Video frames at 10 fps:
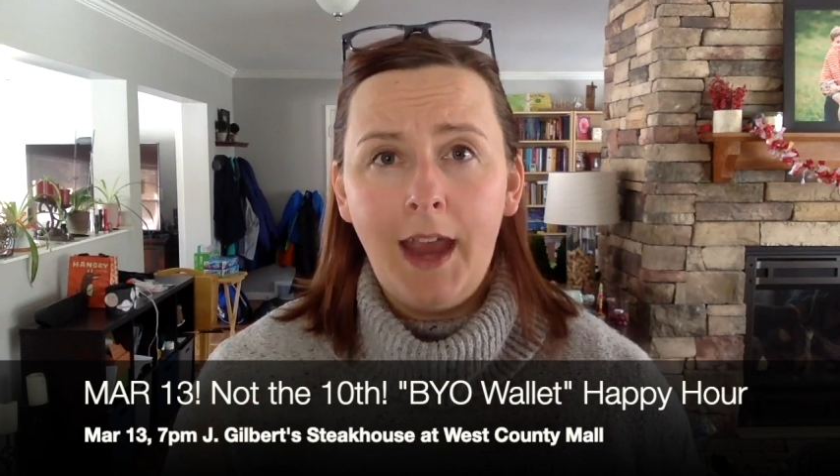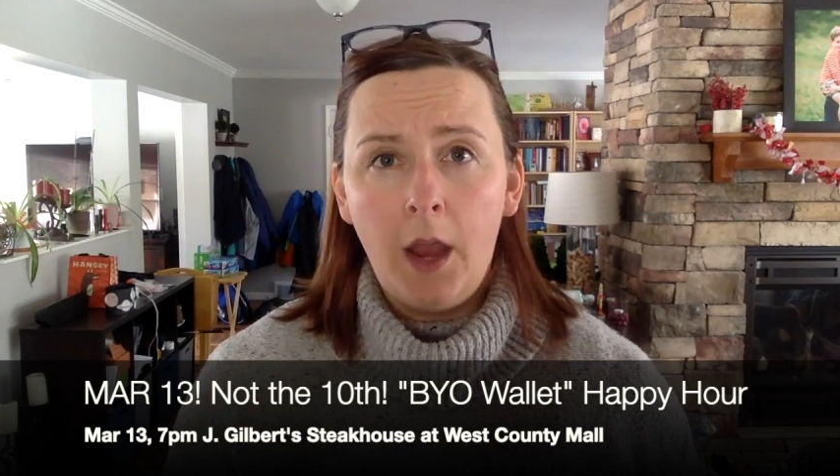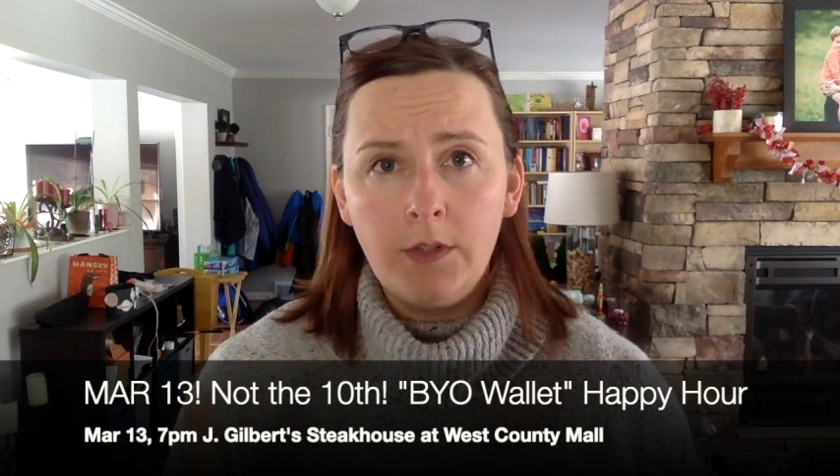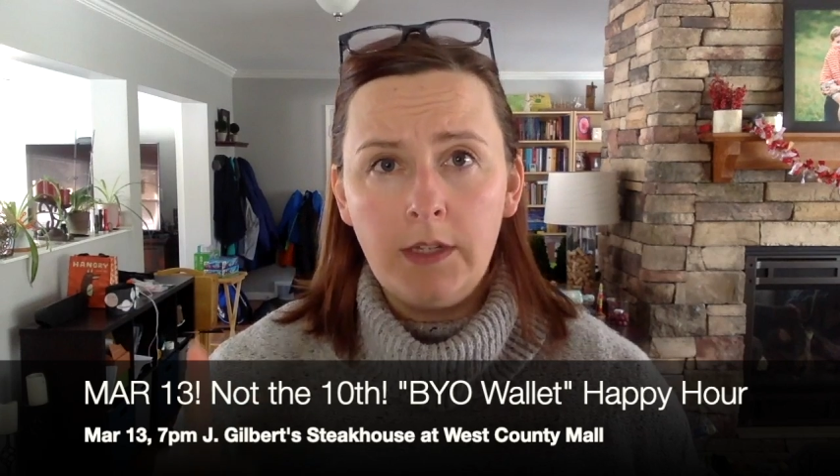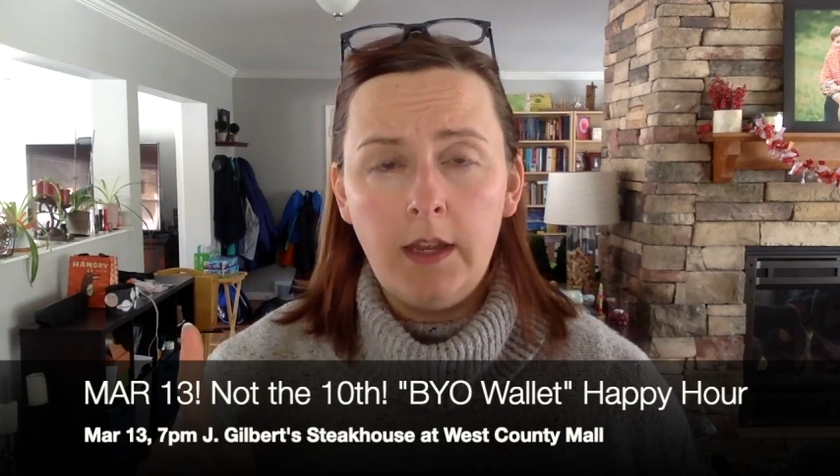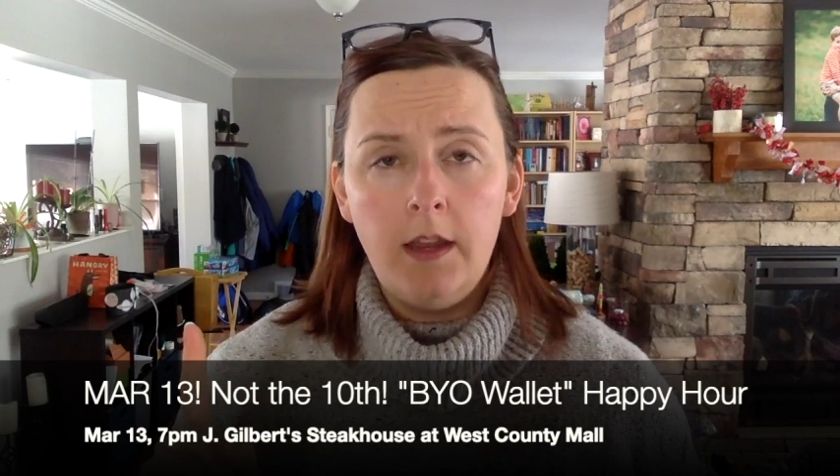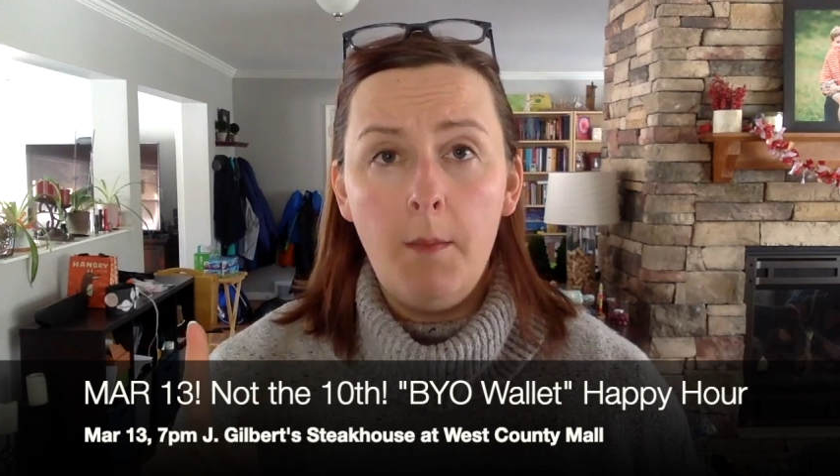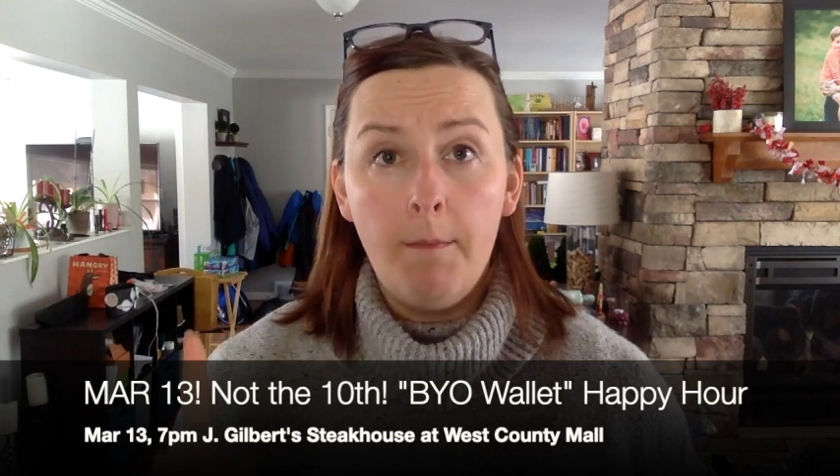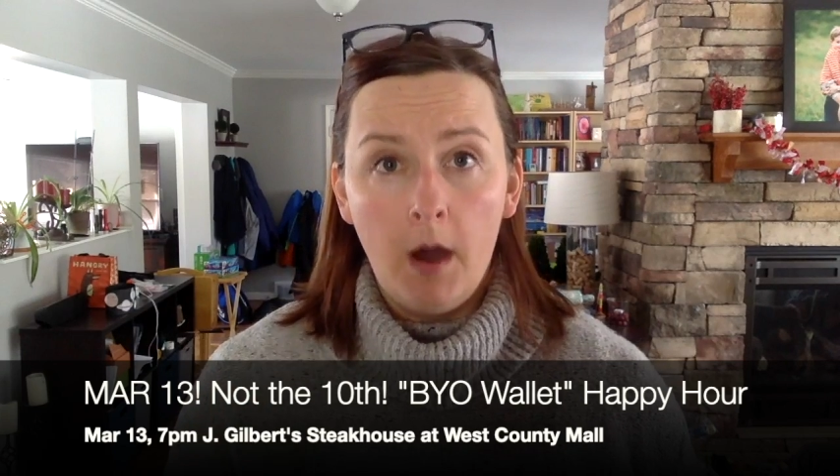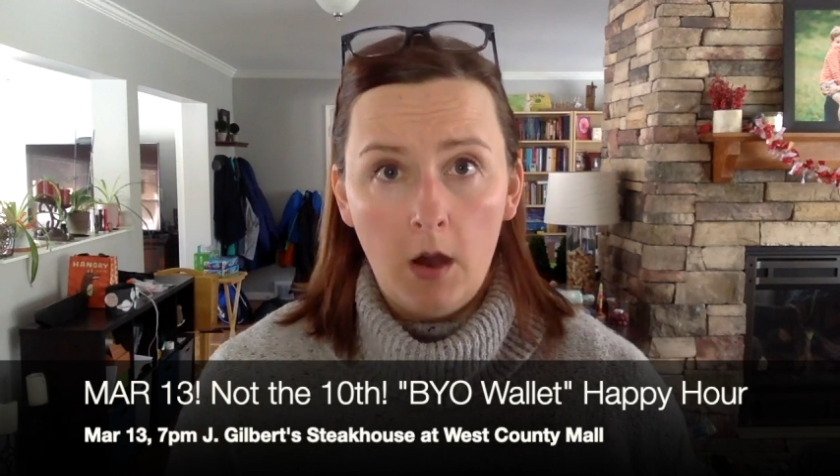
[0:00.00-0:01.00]
County
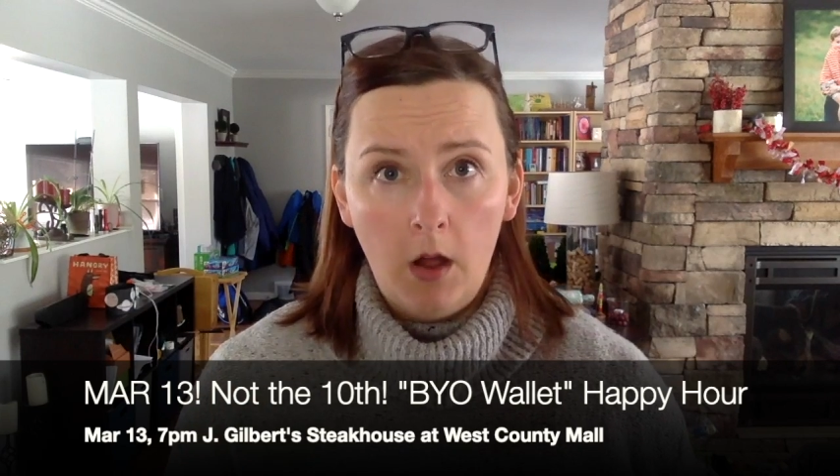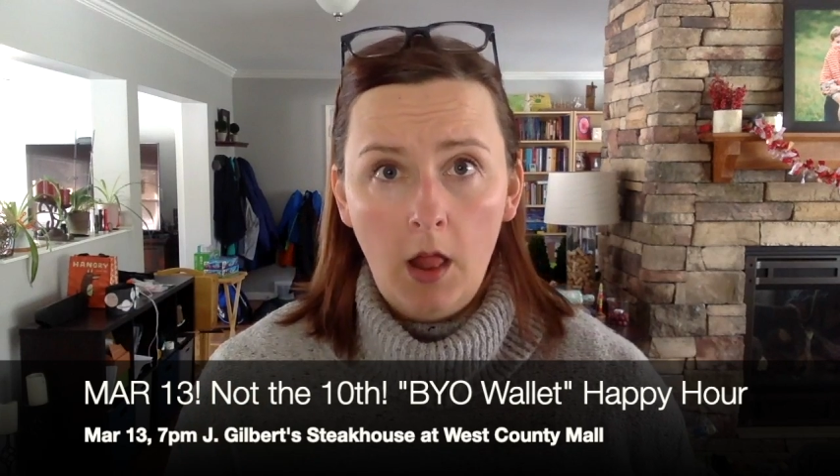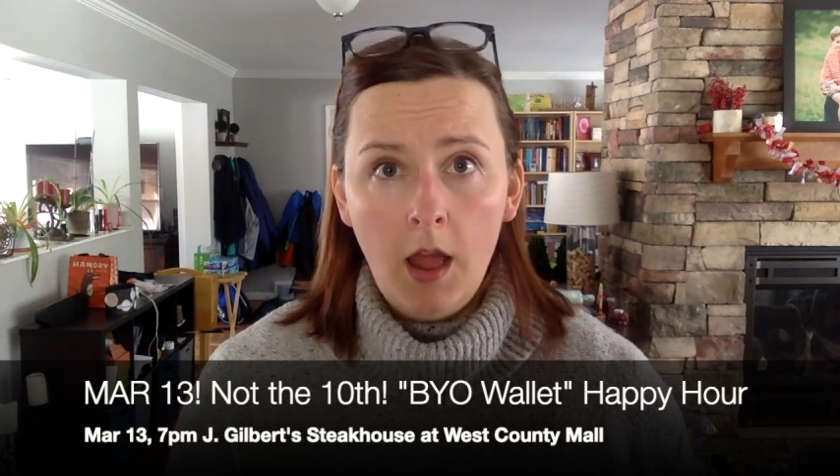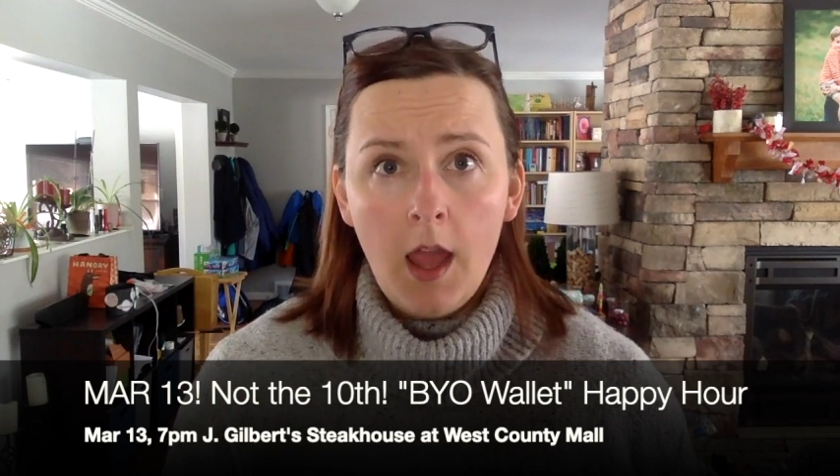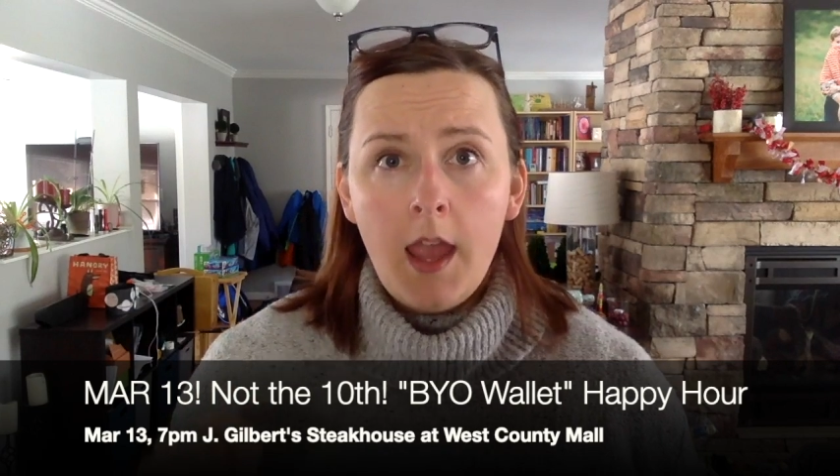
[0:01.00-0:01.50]
Mall.